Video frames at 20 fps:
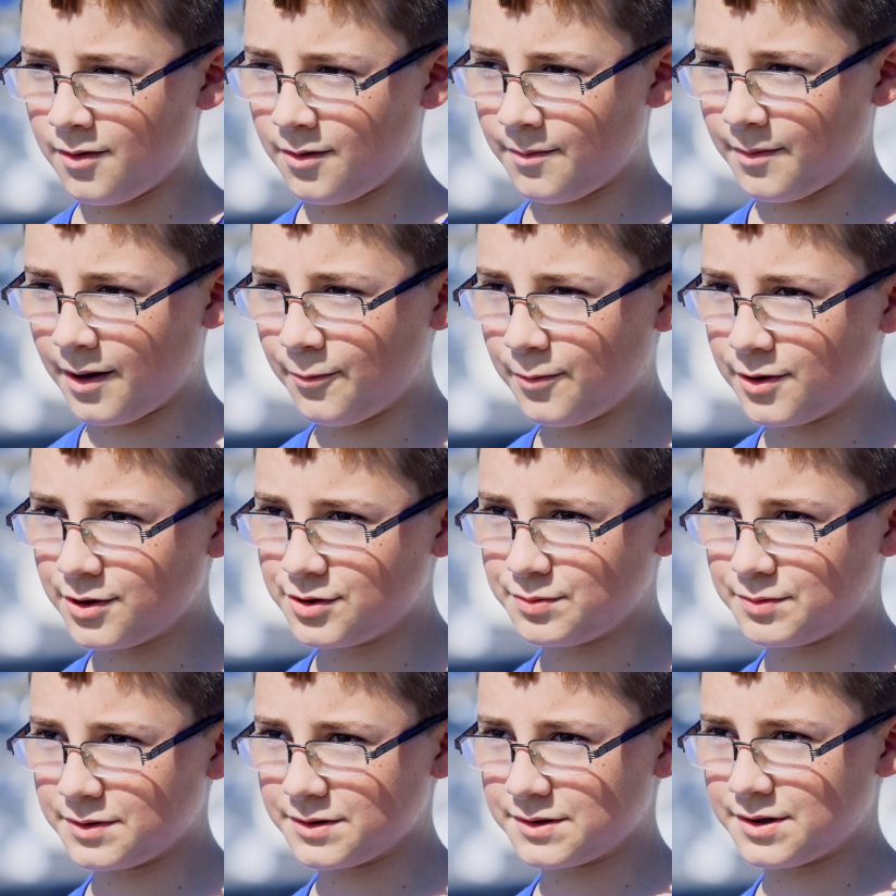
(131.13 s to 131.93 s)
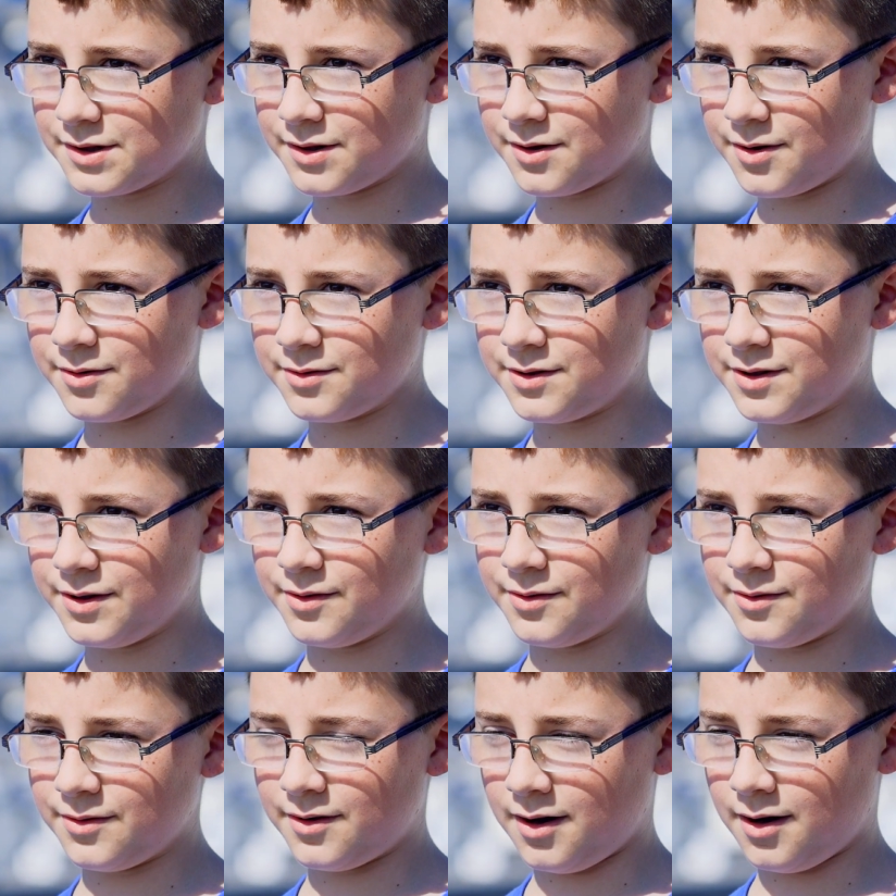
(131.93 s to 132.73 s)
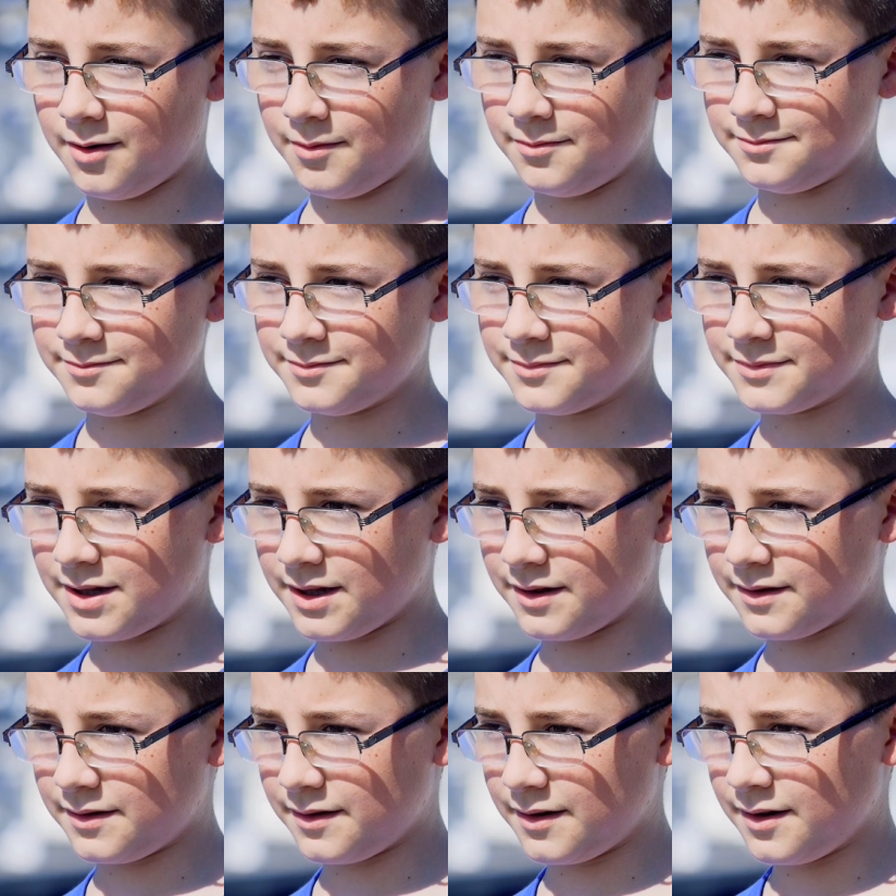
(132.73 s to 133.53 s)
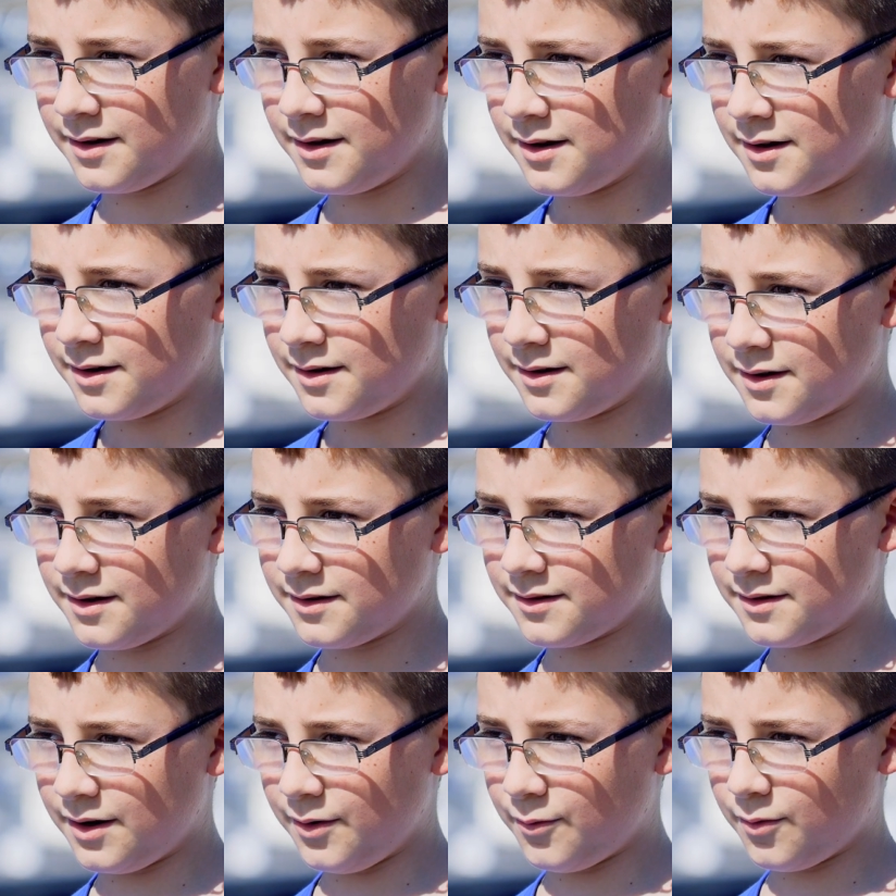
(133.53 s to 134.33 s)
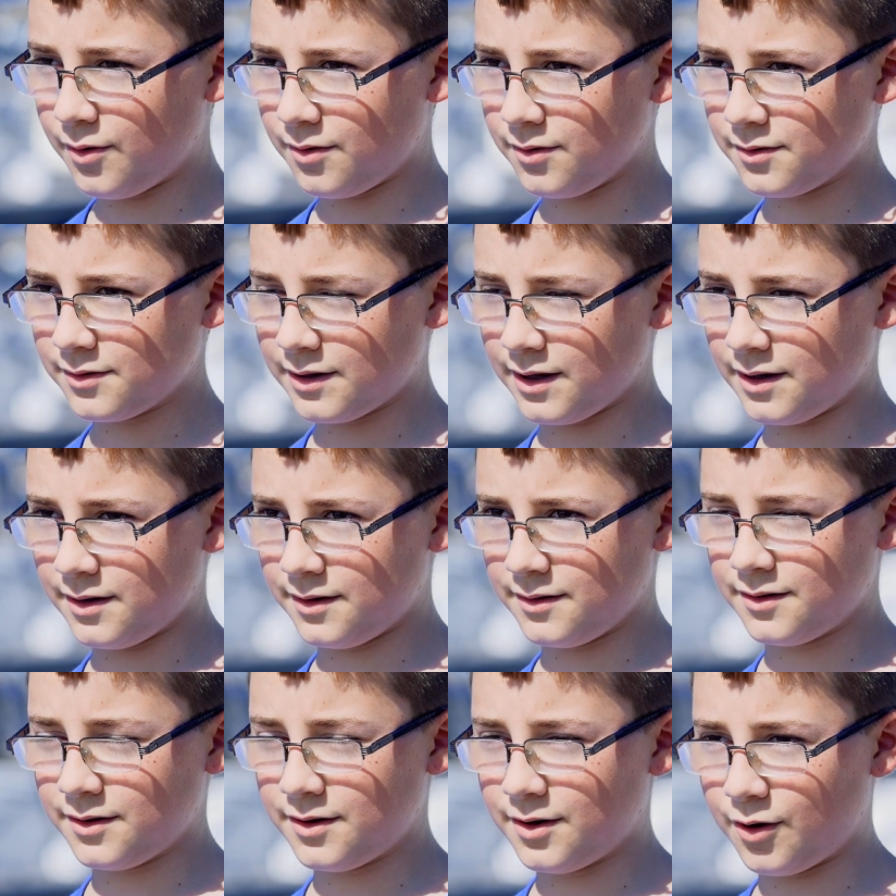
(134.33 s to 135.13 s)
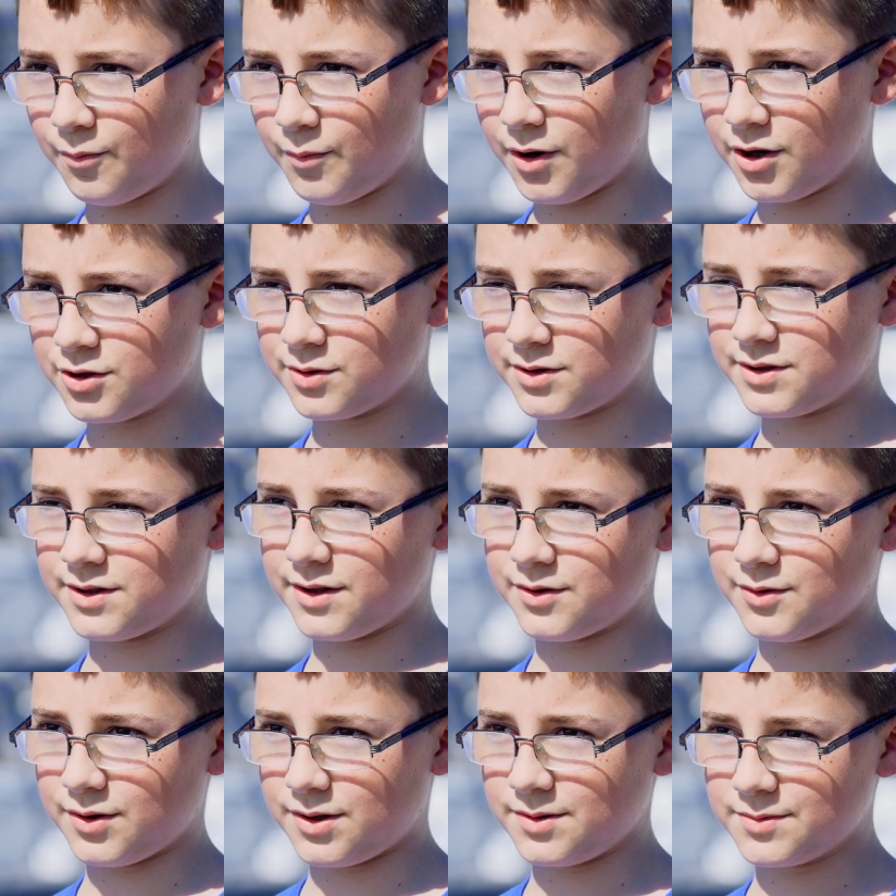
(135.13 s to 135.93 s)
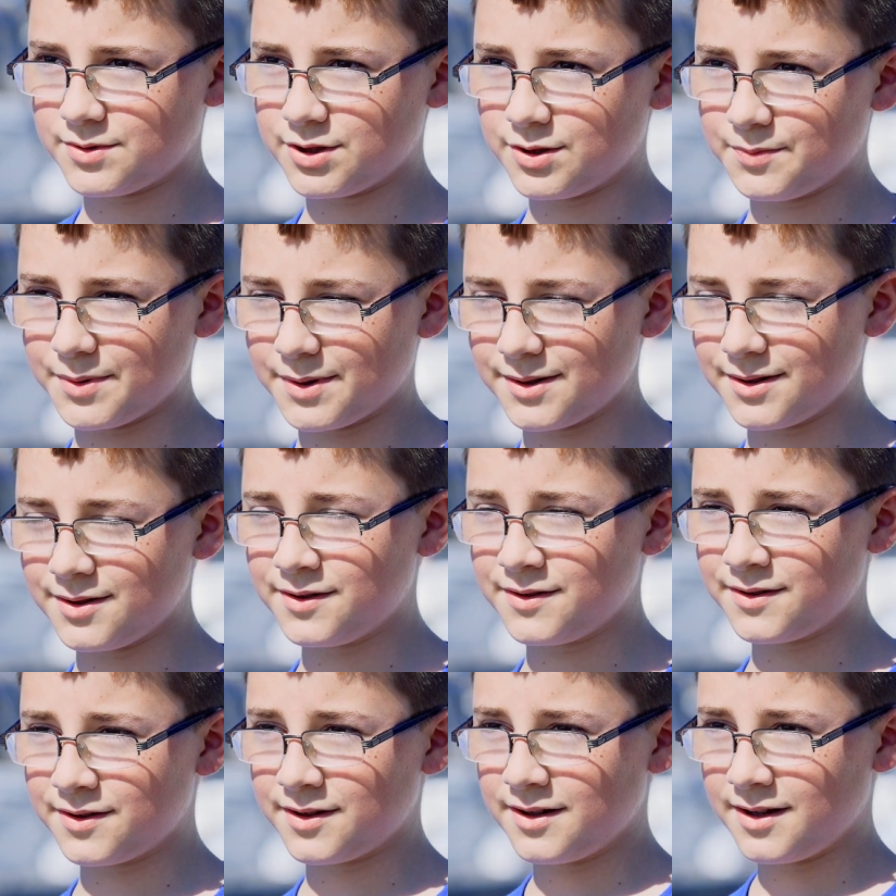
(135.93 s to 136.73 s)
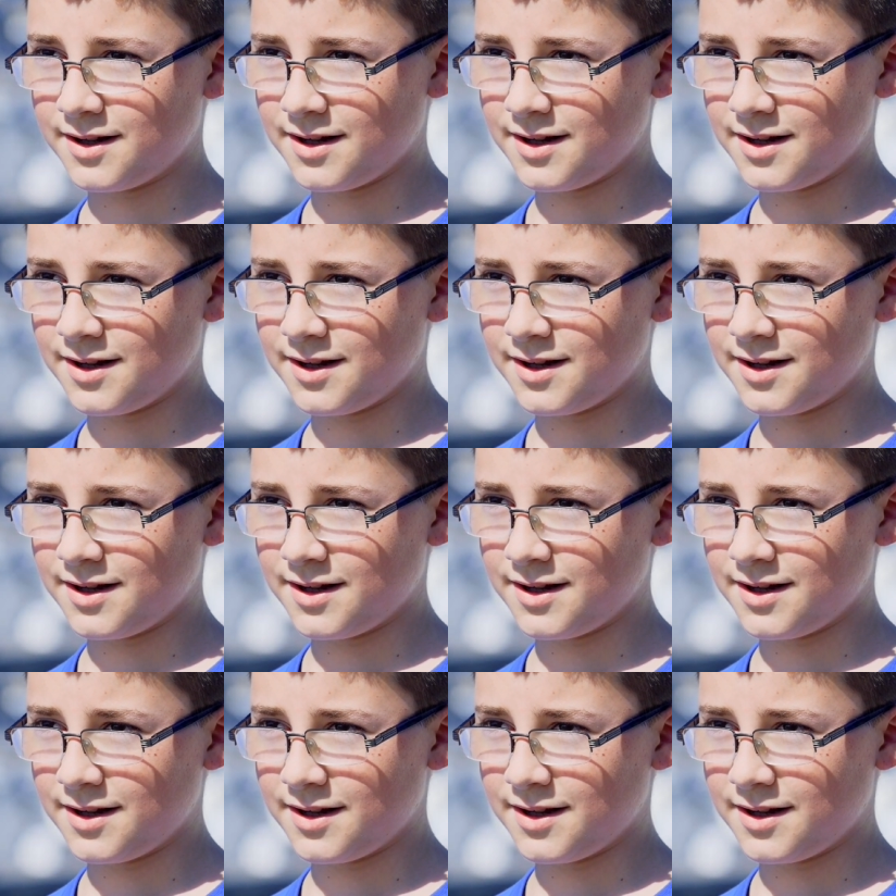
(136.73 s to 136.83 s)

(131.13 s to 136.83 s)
Well my wish was to go to um, Dis Disney World and go march with the Stormtroopers